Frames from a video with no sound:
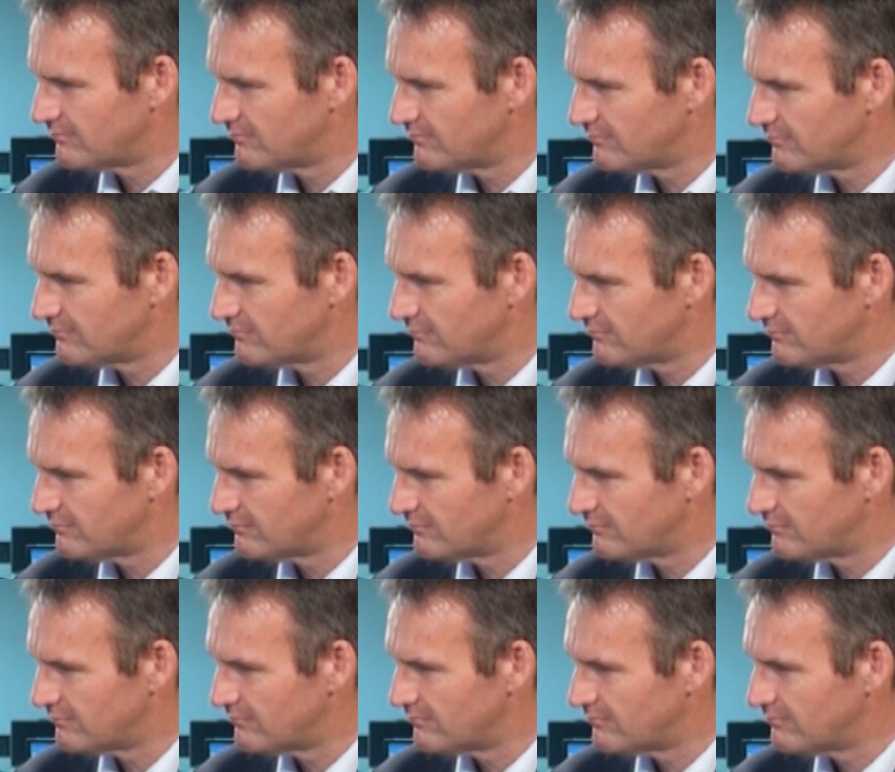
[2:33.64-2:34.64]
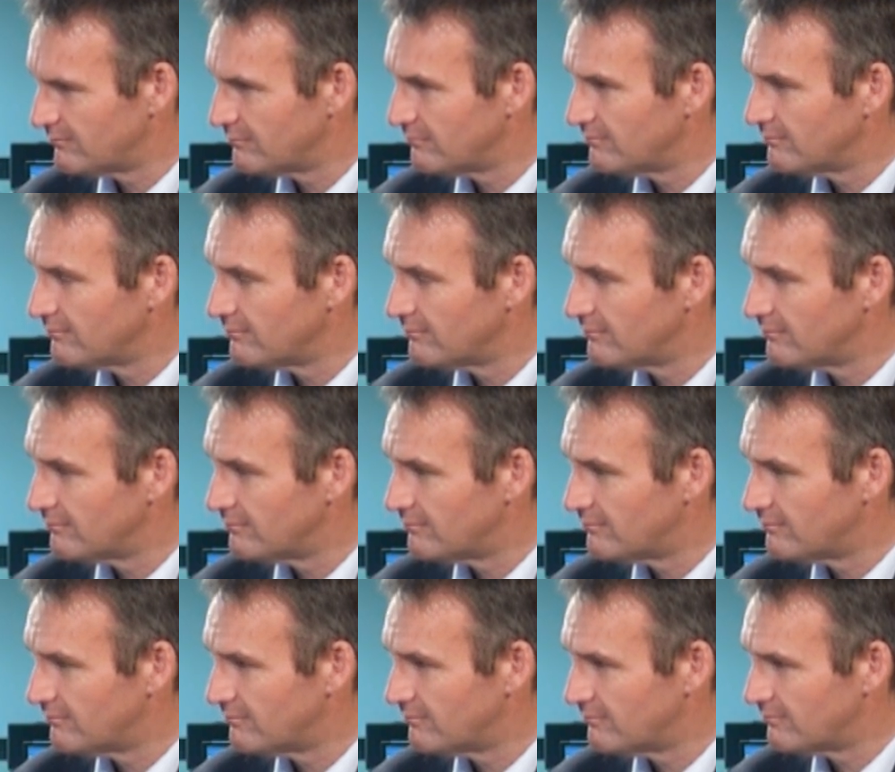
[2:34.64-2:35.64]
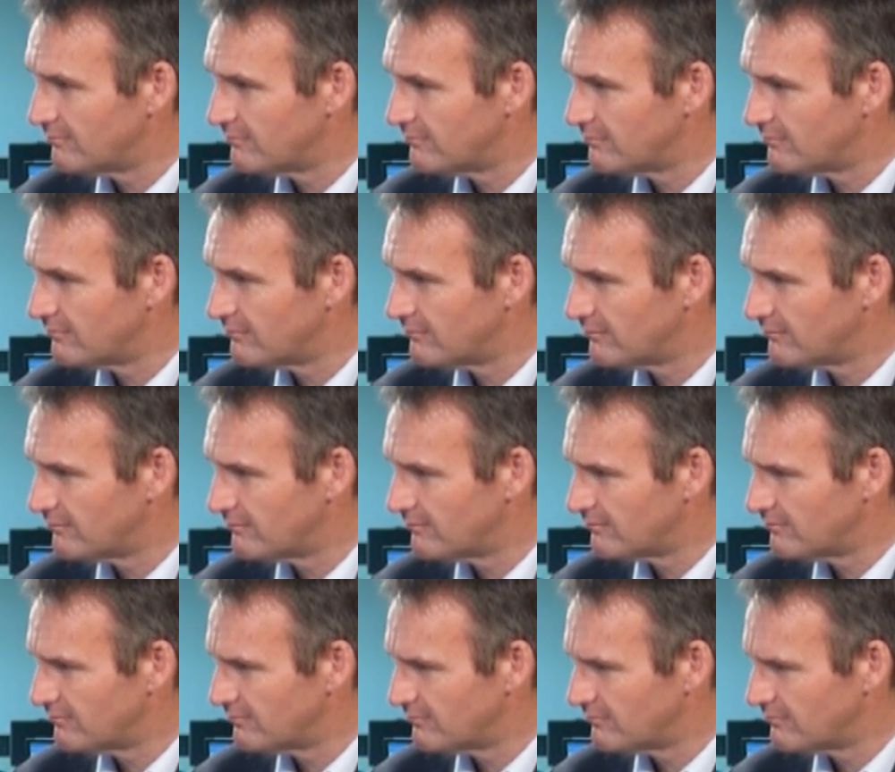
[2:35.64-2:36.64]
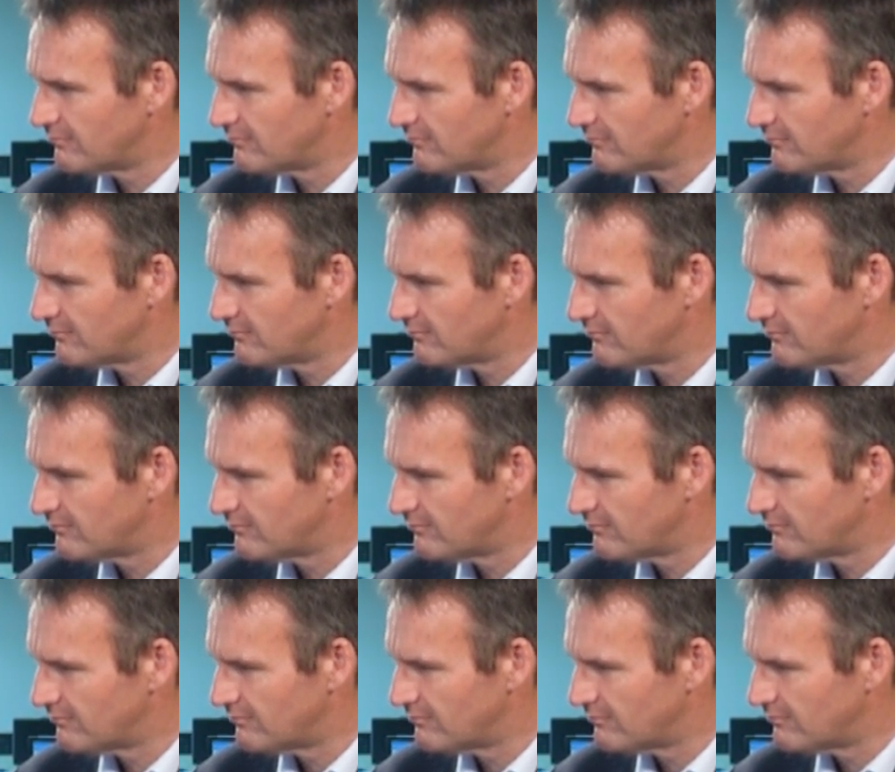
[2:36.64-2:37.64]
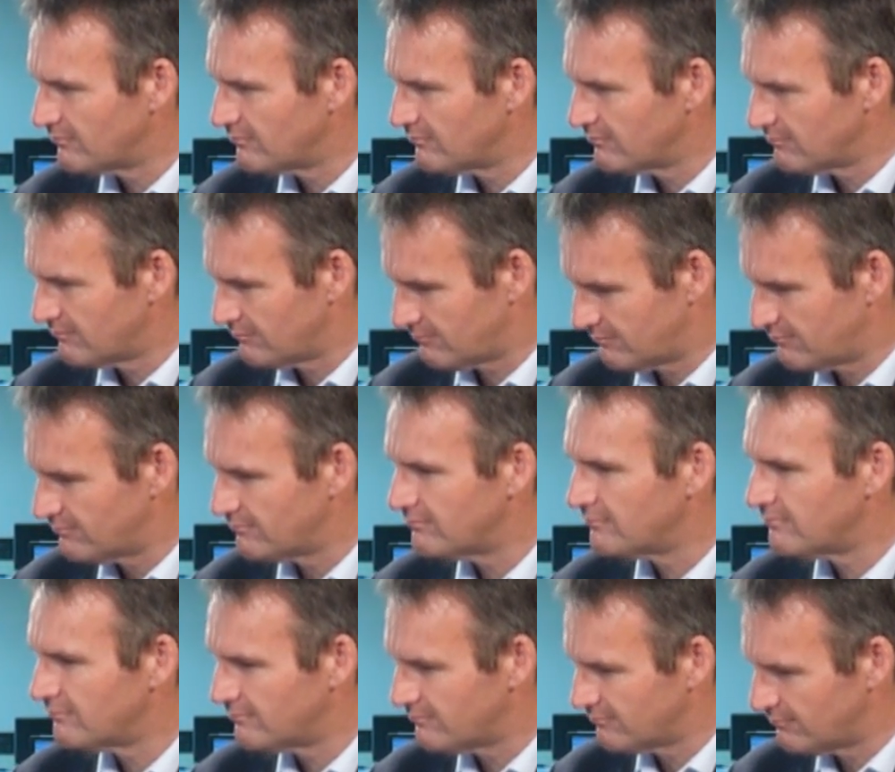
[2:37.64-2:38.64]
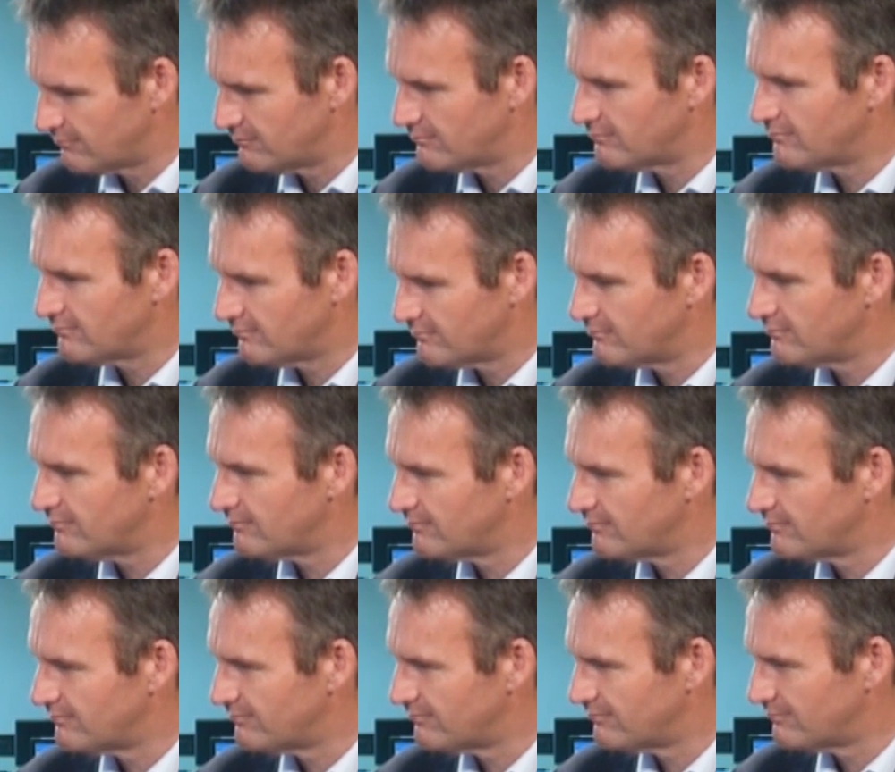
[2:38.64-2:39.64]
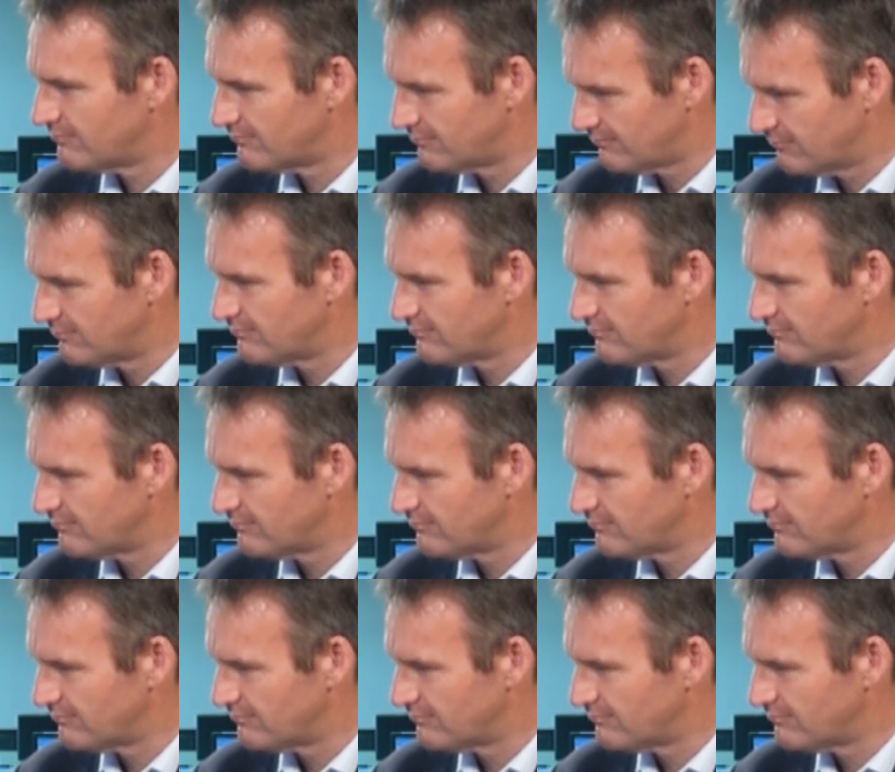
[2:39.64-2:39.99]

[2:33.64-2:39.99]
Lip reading: (not speaking)